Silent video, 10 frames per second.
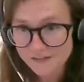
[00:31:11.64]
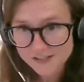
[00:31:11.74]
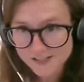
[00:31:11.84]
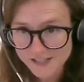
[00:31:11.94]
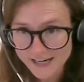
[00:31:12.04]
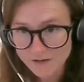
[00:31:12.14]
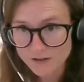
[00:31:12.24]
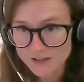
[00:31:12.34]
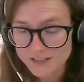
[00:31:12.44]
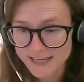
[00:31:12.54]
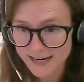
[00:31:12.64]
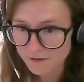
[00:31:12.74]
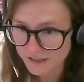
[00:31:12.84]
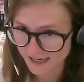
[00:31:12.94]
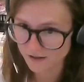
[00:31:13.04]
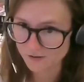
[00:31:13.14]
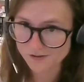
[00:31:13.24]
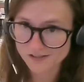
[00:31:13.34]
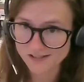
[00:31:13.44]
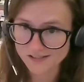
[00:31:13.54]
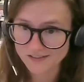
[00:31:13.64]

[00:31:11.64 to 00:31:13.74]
estate with a townhouse?